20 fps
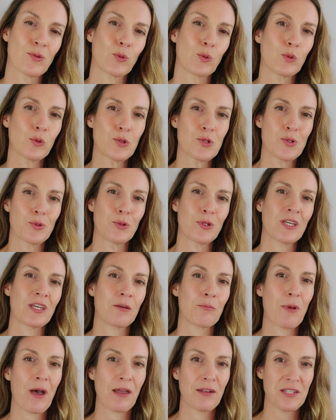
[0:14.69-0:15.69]
all talking
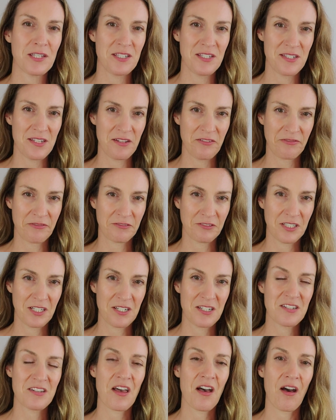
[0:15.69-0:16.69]
about
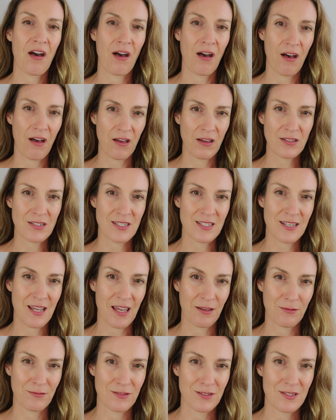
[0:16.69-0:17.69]
different R
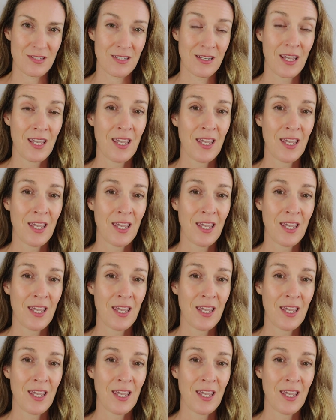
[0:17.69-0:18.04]
sounds.